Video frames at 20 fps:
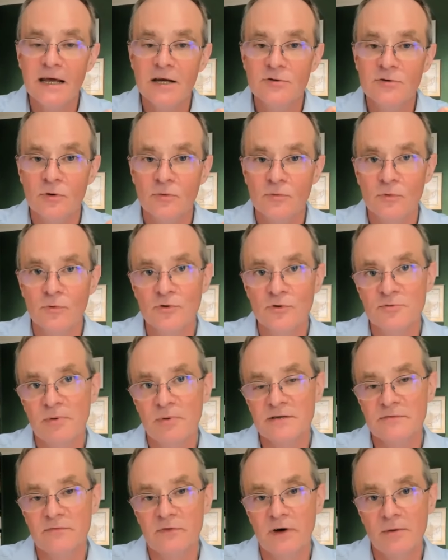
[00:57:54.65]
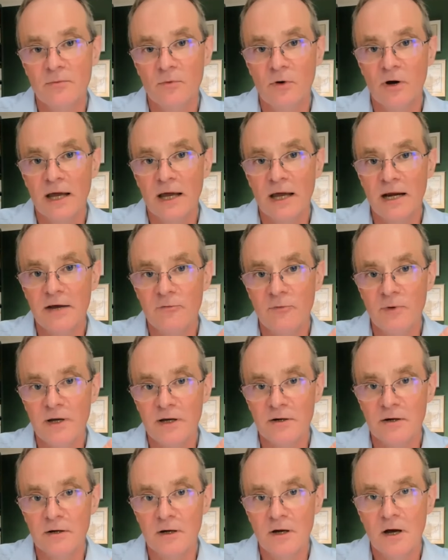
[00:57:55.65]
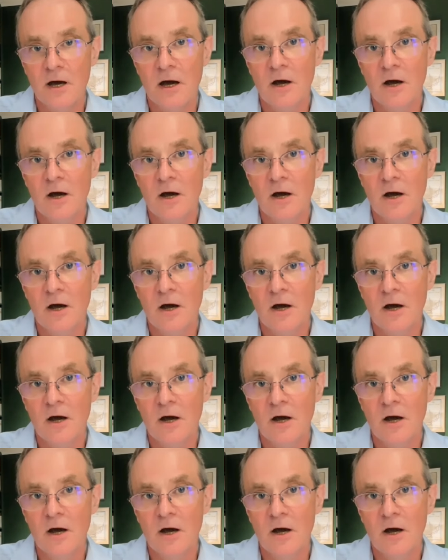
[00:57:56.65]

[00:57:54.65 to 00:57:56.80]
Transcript: into a rules-based framework and if we can uh,